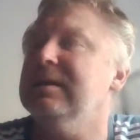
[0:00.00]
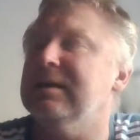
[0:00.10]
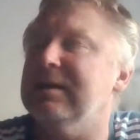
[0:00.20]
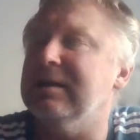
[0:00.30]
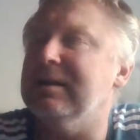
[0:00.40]

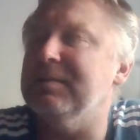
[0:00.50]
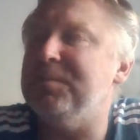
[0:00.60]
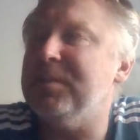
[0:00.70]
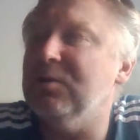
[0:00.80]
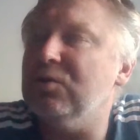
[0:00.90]

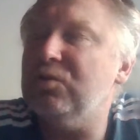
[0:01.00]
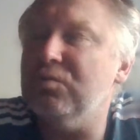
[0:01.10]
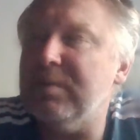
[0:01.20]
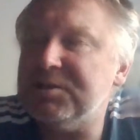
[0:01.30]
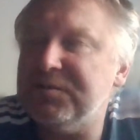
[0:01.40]
not
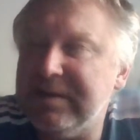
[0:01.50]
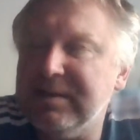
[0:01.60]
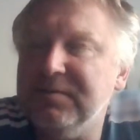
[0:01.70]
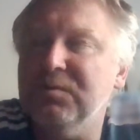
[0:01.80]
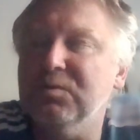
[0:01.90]
too much
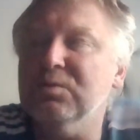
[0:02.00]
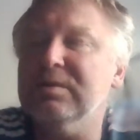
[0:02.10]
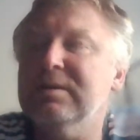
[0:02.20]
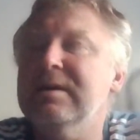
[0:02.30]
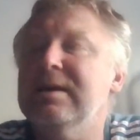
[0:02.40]
fatty food,
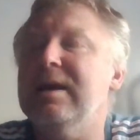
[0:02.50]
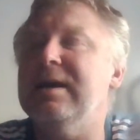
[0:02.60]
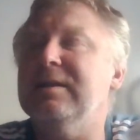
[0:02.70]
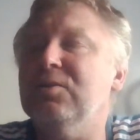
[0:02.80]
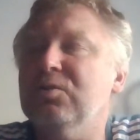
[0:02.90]

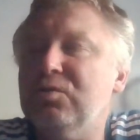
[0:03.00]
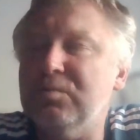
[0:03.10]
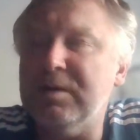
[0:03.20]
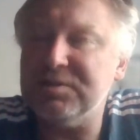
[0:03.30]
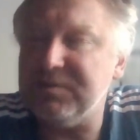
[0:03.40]
and not too
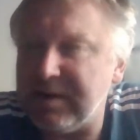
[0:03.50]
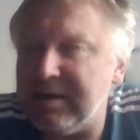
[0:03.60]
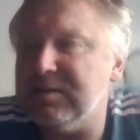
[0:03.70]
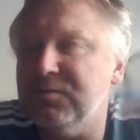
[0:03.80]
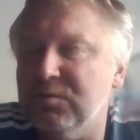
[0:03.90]
much
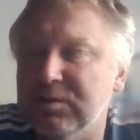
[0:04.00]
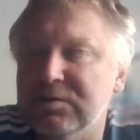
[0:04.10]
fried food.